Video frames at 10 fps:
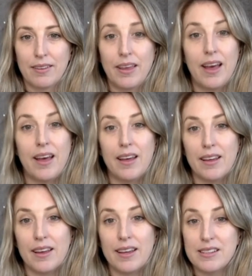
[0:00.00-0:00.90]
Yeah,
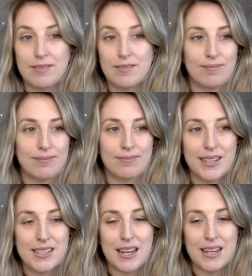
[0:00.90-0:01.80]
it
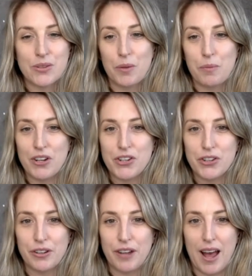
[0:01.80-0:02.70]
takes all the
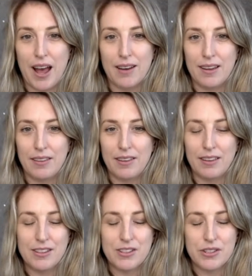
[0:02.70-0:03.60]
pressure out. I think
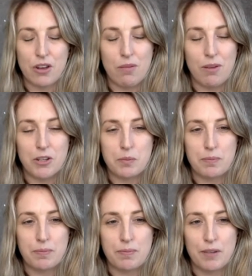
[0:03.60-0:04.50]
there's just so much
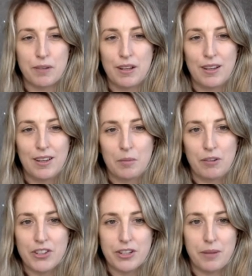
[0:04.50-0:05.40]

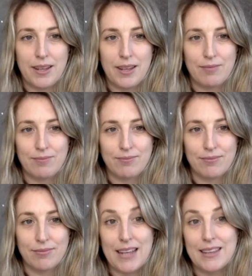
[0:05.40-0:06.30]
pressure to
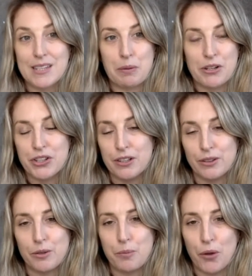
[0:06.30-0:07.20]
be, like, there's
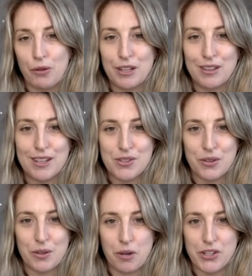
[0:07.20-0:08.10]
pressure to look perfect.
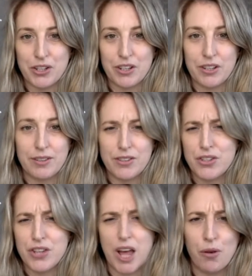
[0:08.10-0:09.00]
There's all the pressure
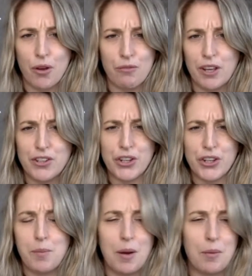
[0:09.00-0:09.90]
to sound perfect
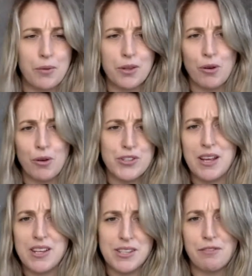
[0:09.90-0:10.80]
and come up with the most
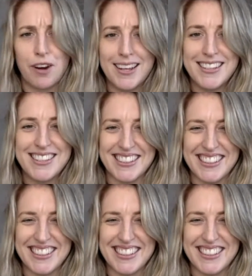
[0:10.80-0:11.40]
amazing phrase.